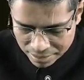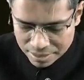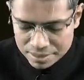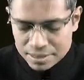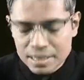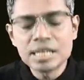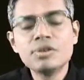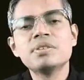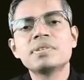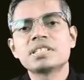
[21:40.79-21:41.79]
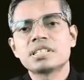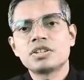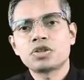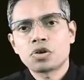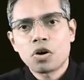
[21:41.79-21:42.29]
This is the
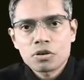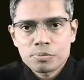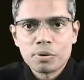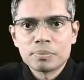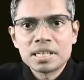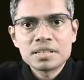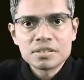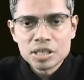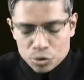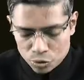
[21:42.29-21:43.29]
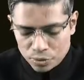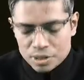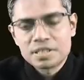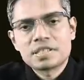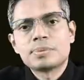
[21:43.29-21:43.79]
universal short form that is used for
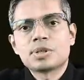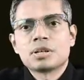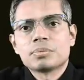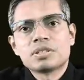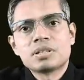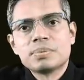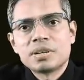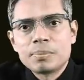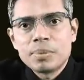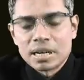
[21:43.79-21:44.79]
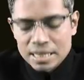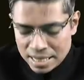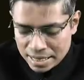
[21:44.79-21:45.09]
description of this different part.